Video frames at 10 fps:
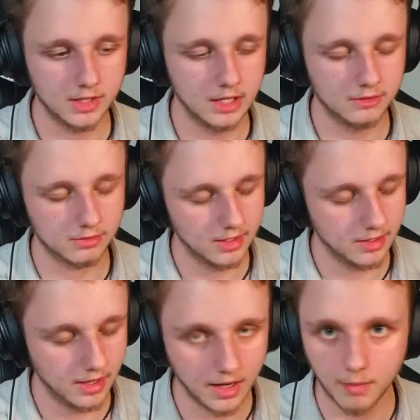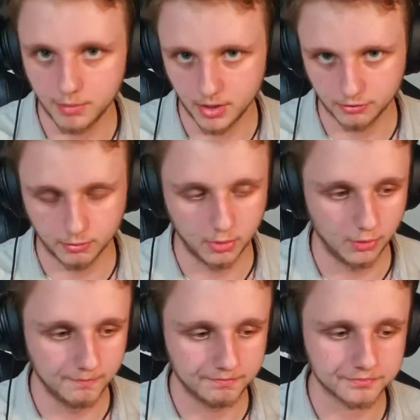It's not possible.
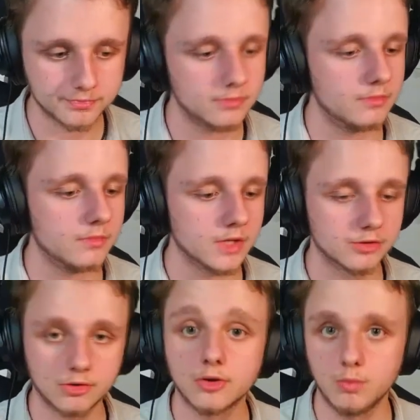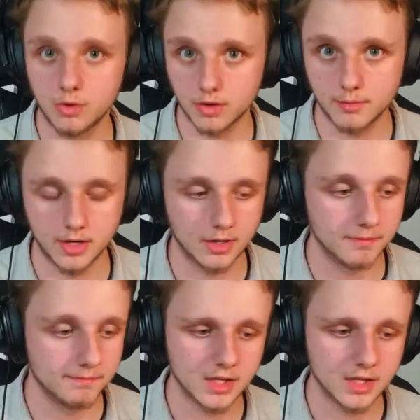So don't worry about it.